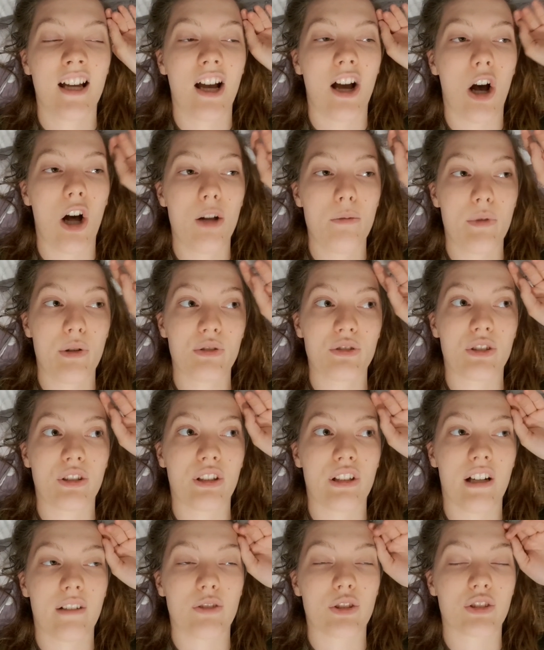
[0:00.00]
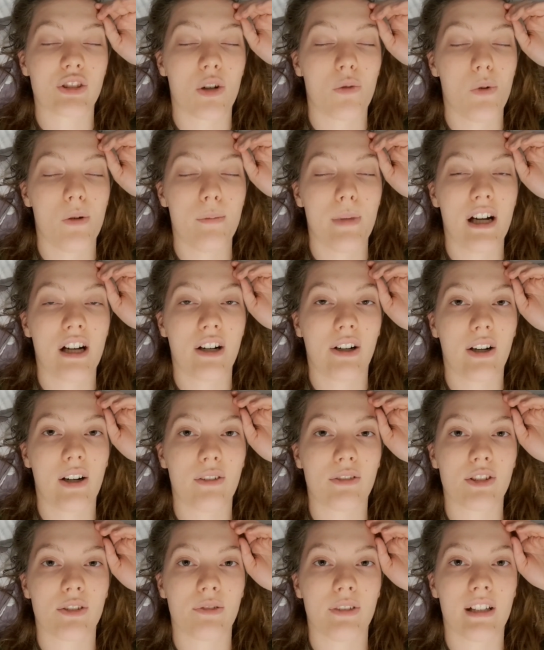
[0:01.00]
Almost done. I've just got one paragraph
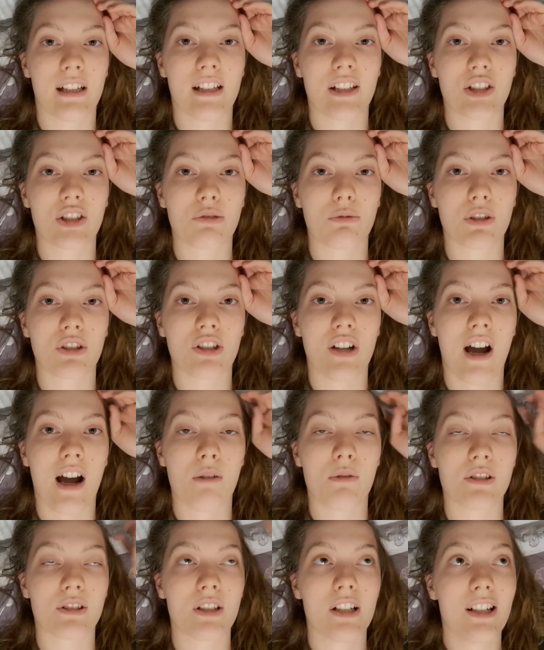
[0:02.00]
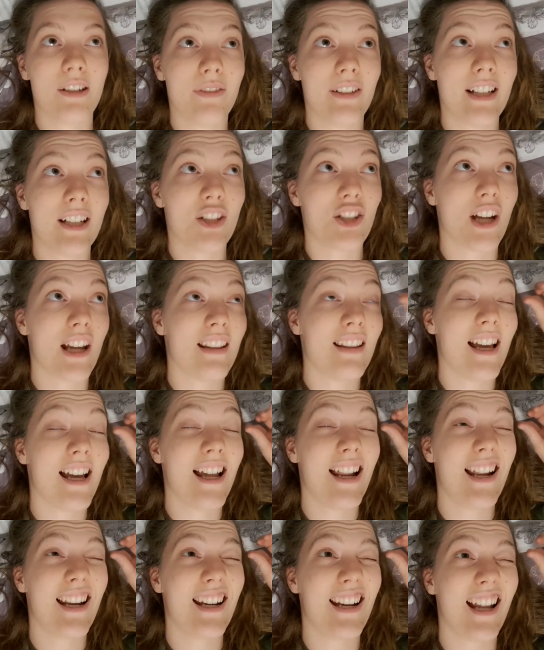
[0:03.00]
to finish, which I was going to finish. And
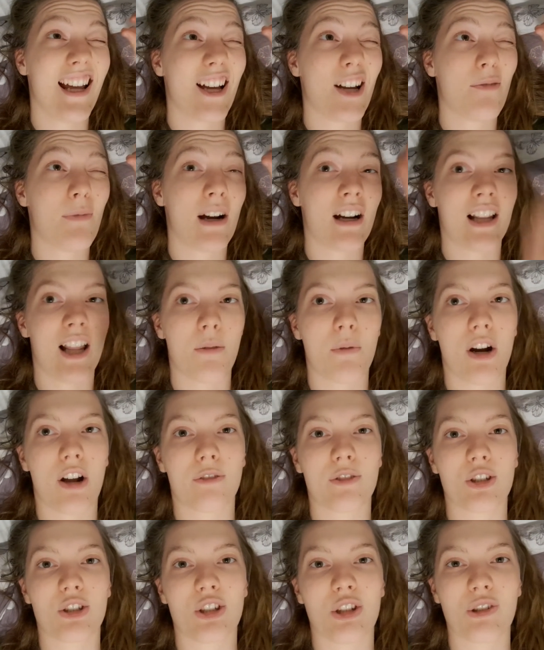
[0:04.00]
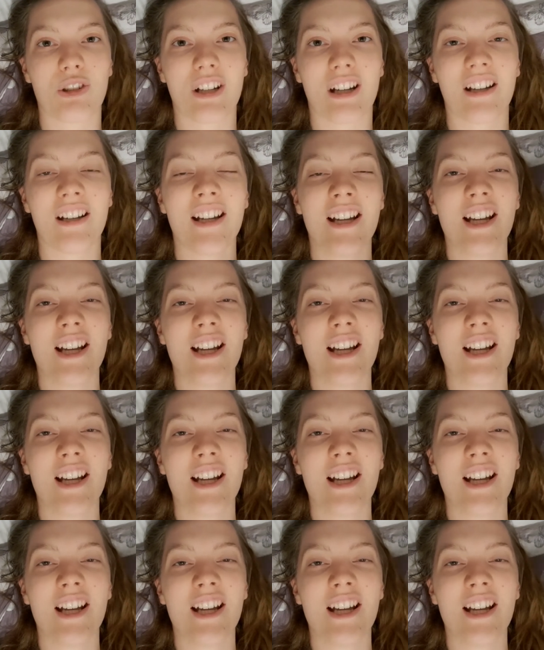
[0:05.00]
then my alarm went off to tutor.